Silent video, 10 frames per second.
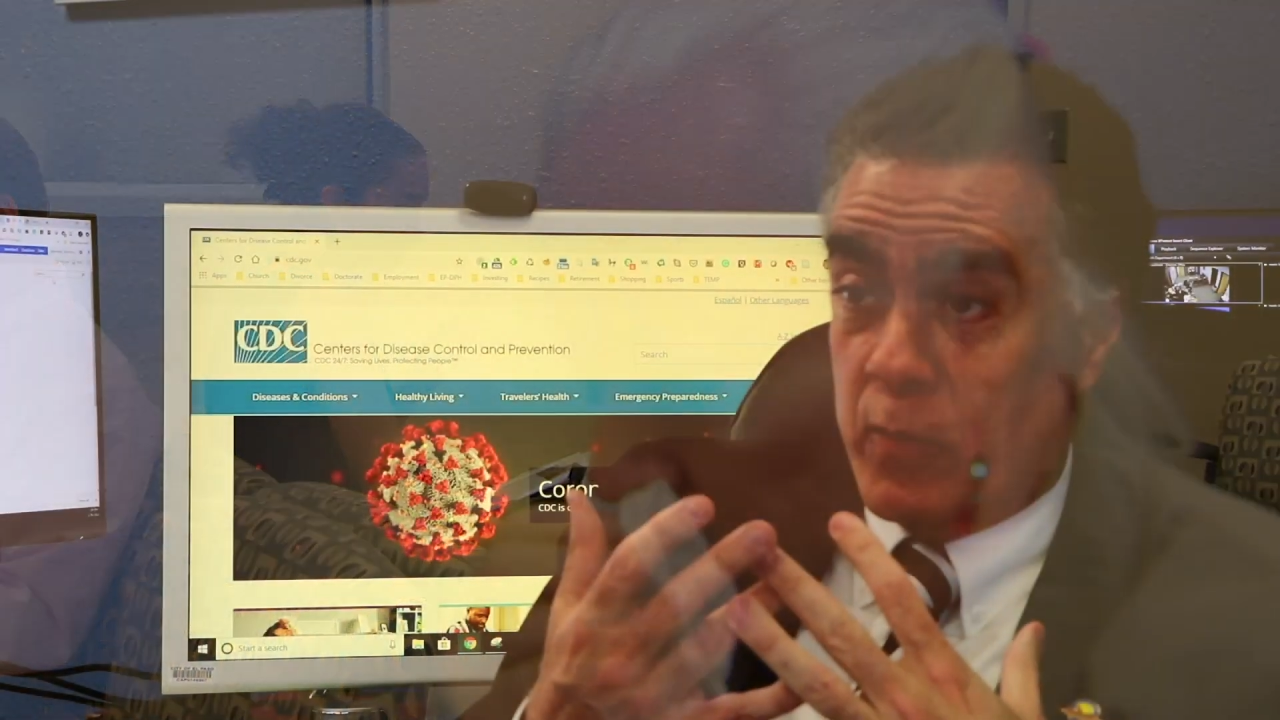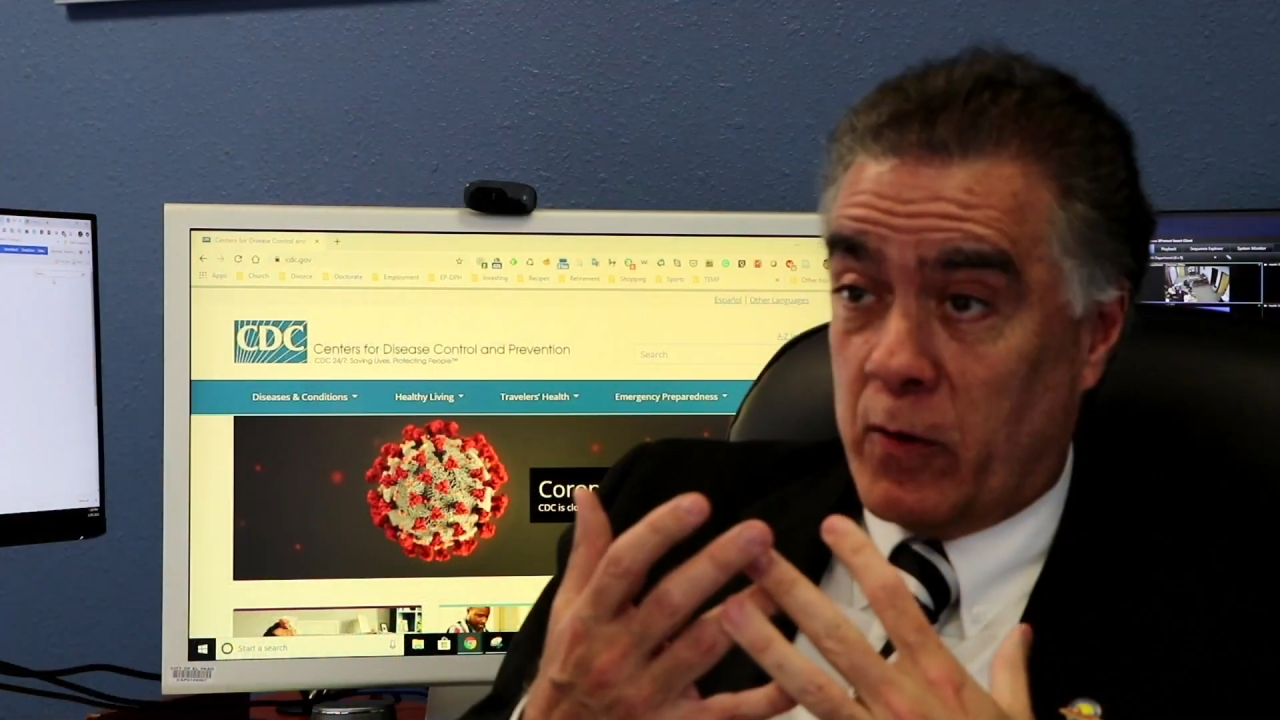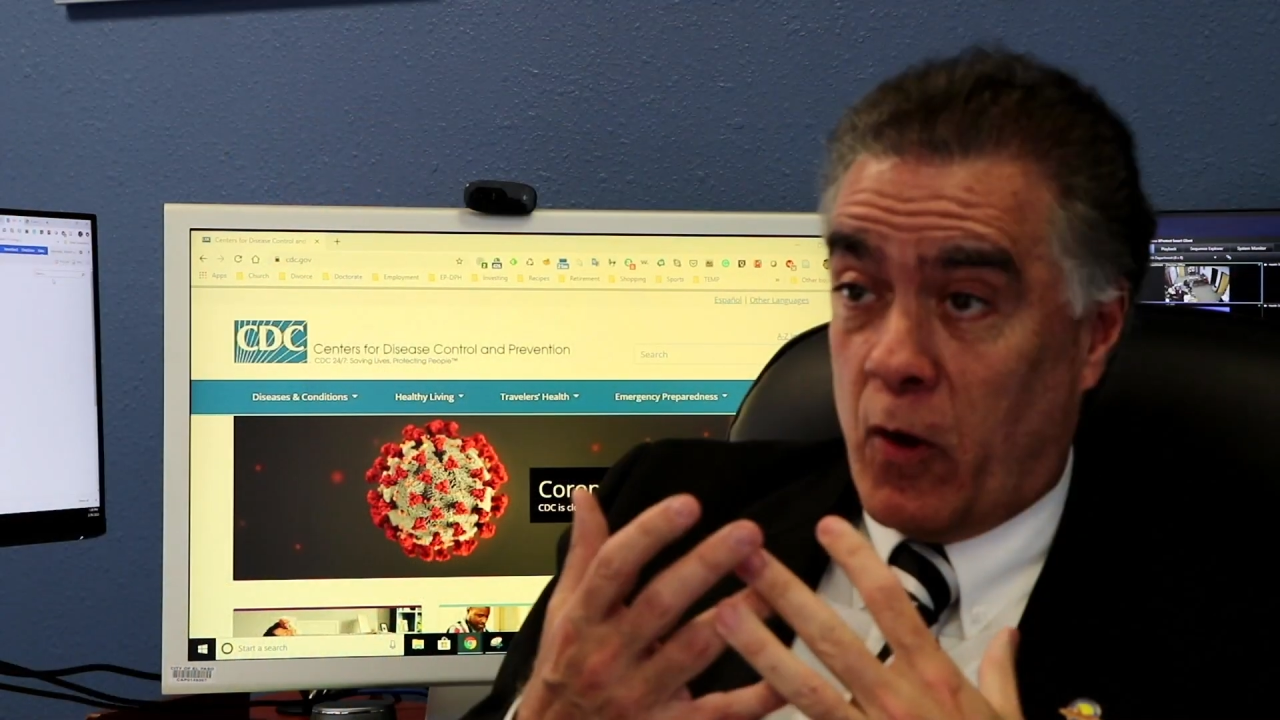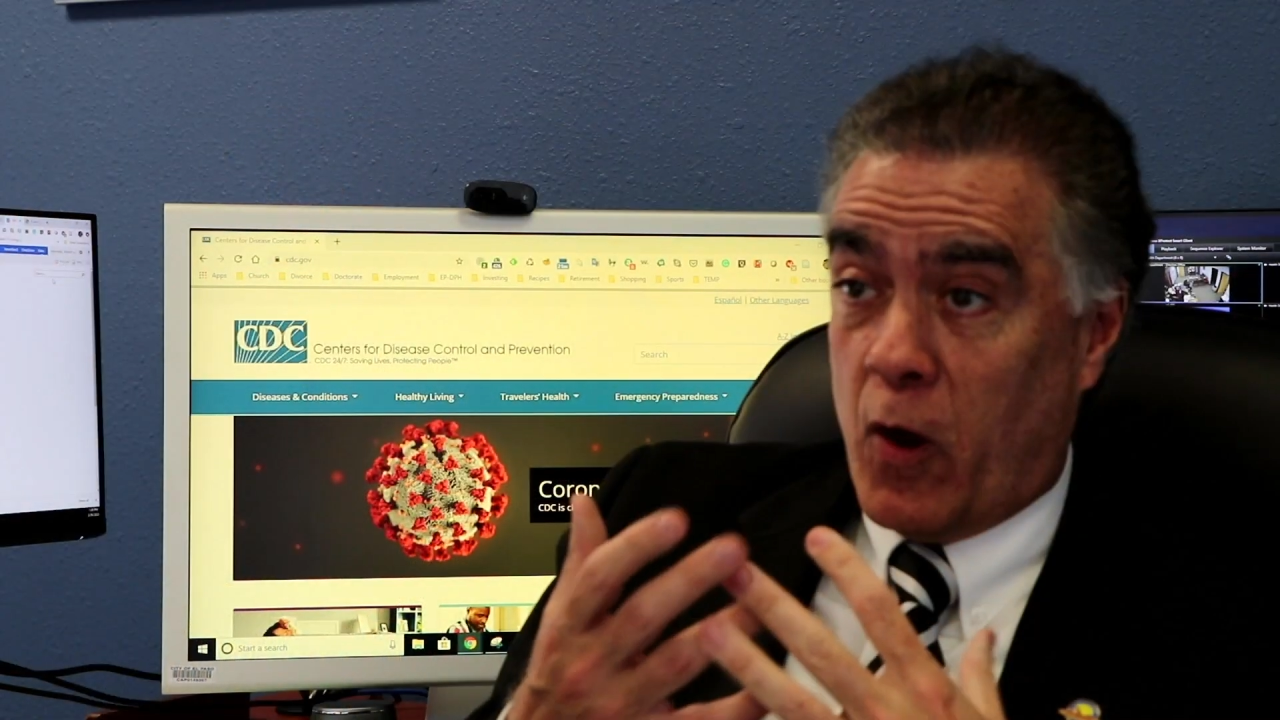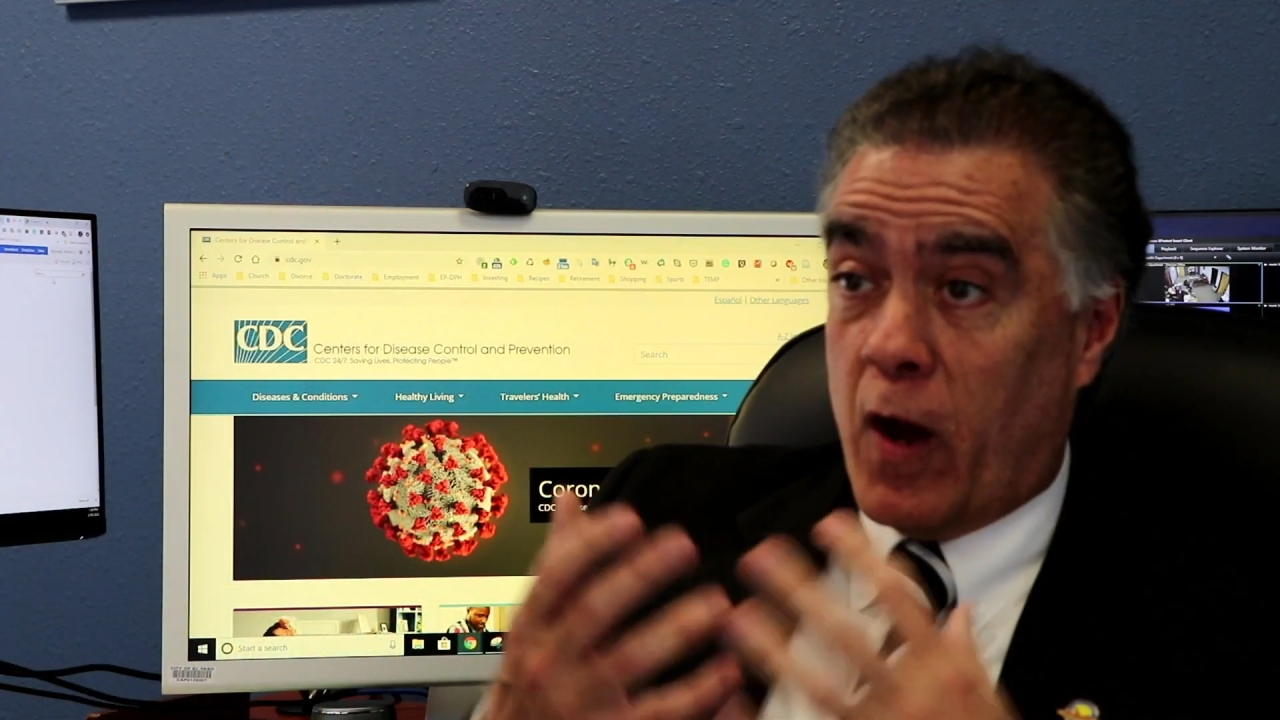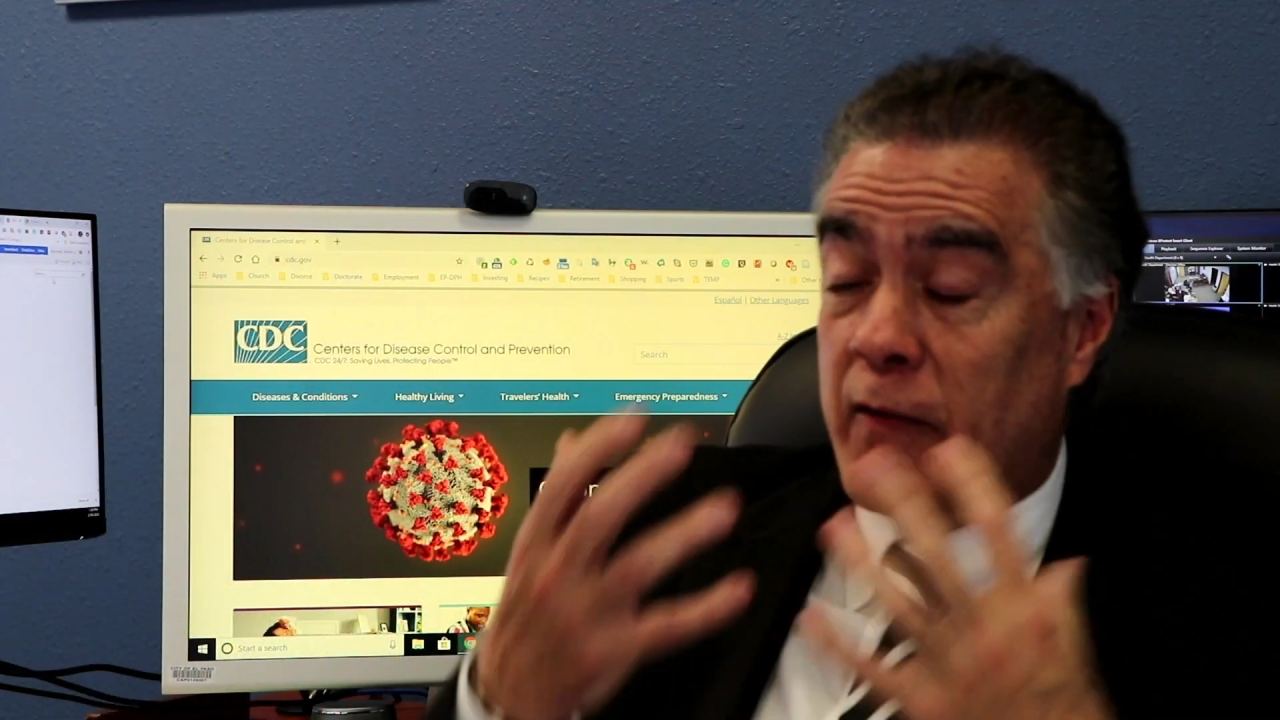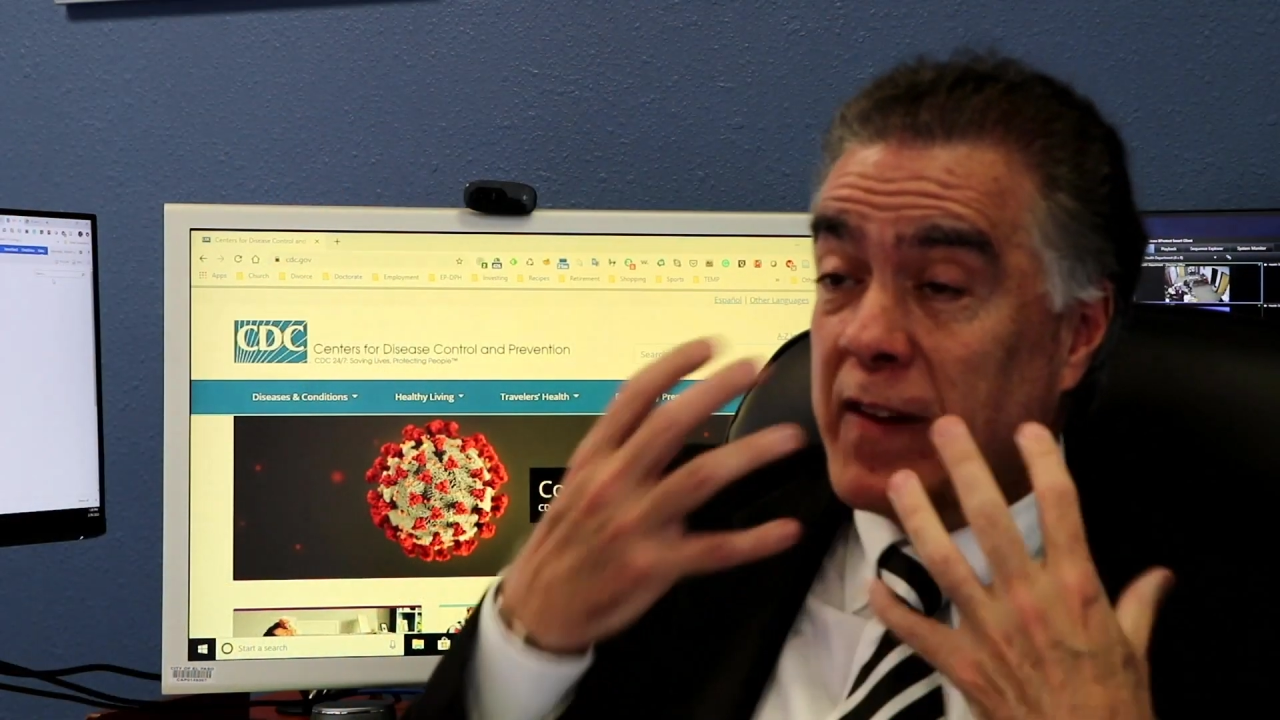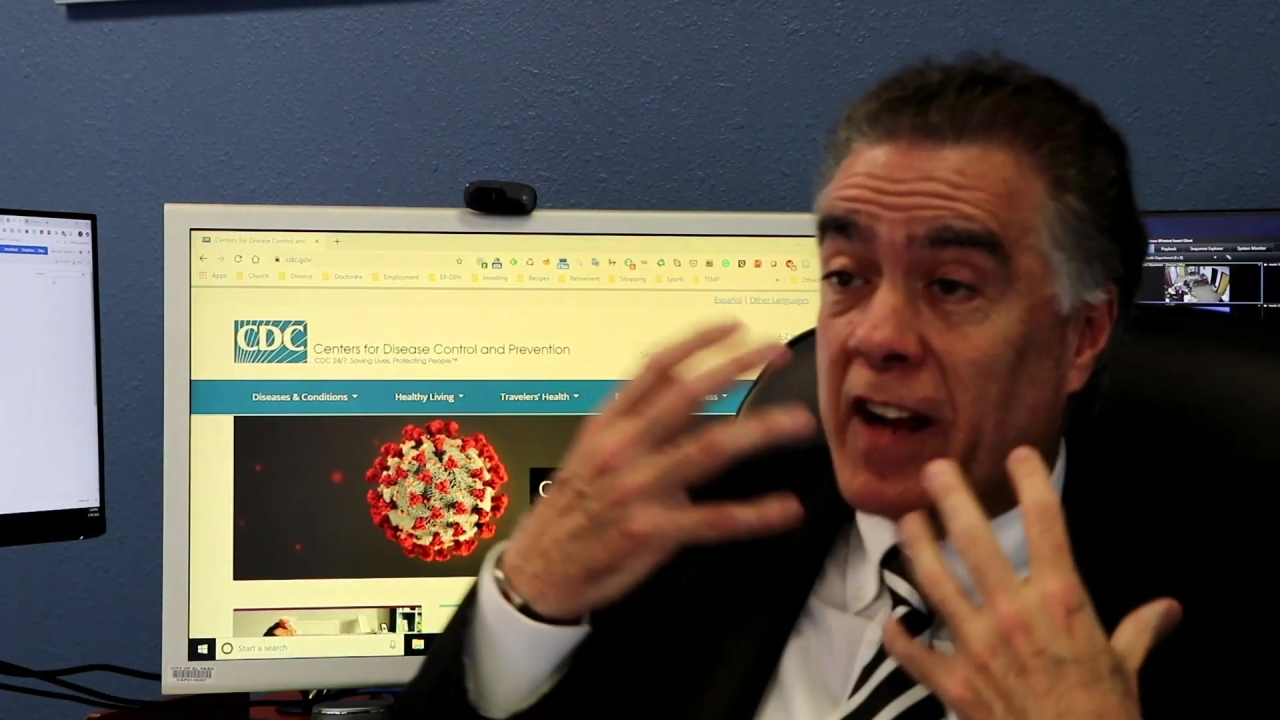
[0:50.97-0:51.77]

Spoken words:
you cough,